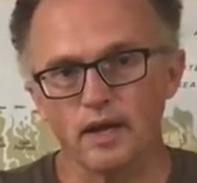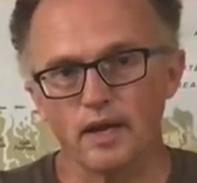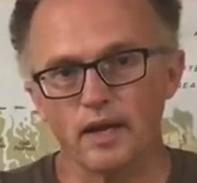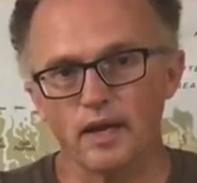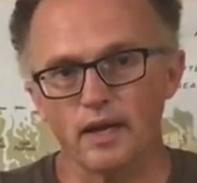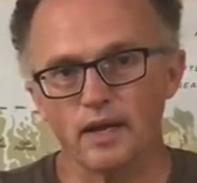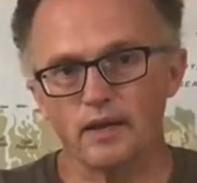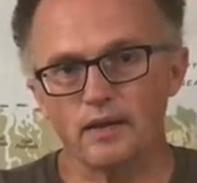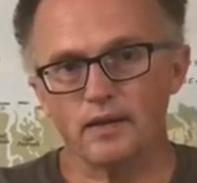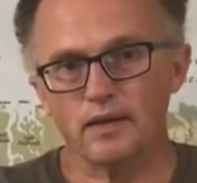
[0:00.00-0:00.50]

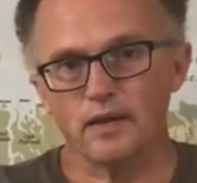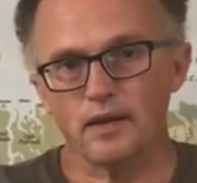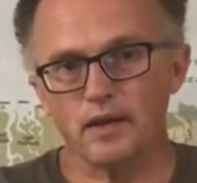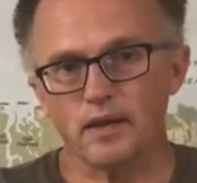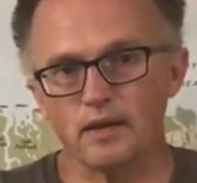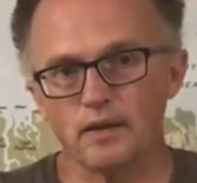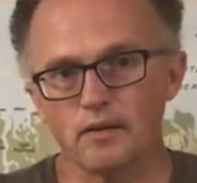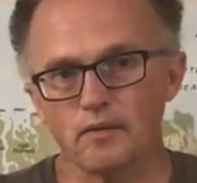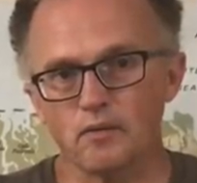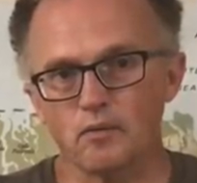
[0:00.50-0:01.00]
And
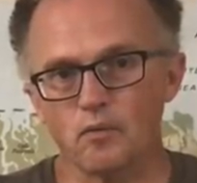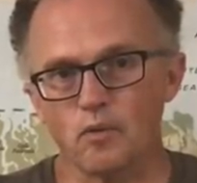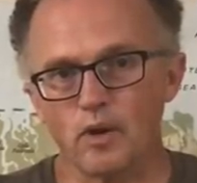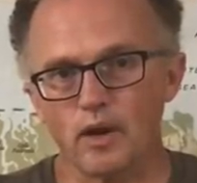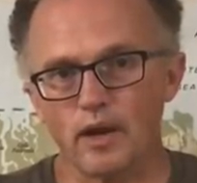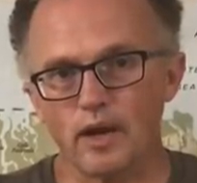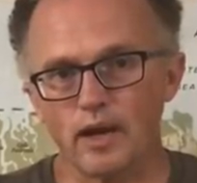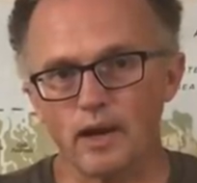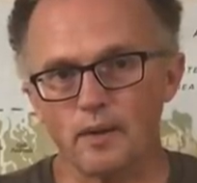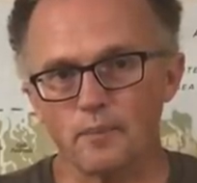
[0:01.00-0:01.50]
then
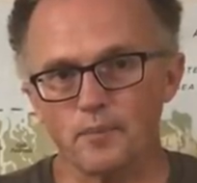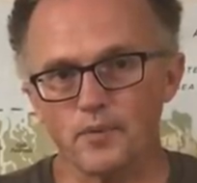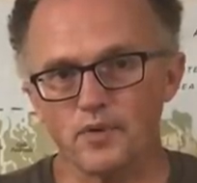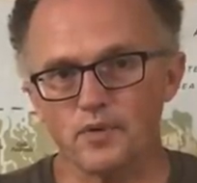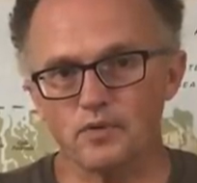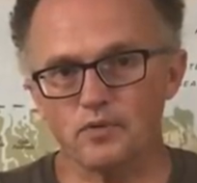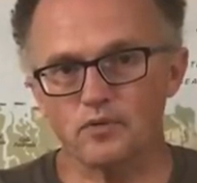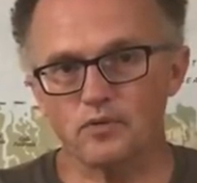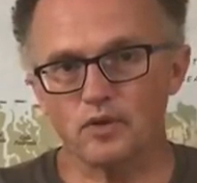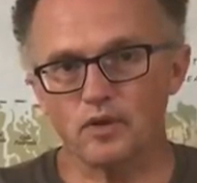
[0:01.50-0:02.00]
what
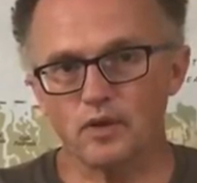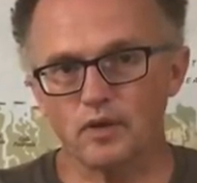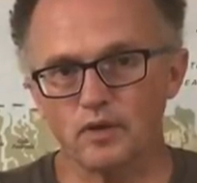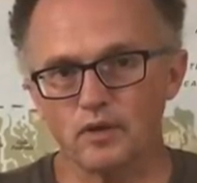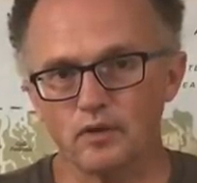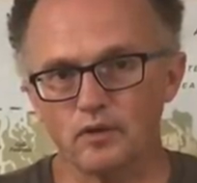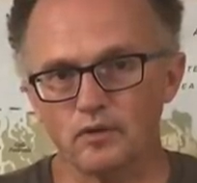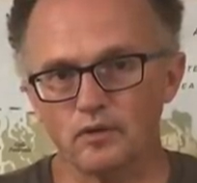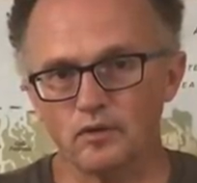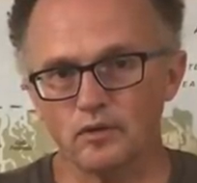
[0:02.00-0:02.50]
happens
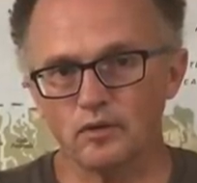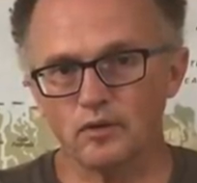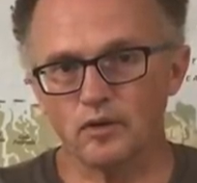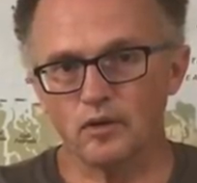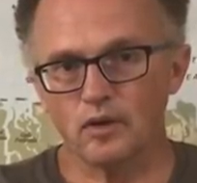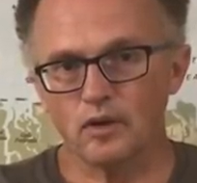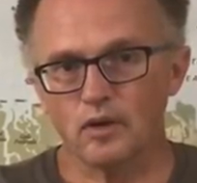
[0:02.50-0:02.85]
is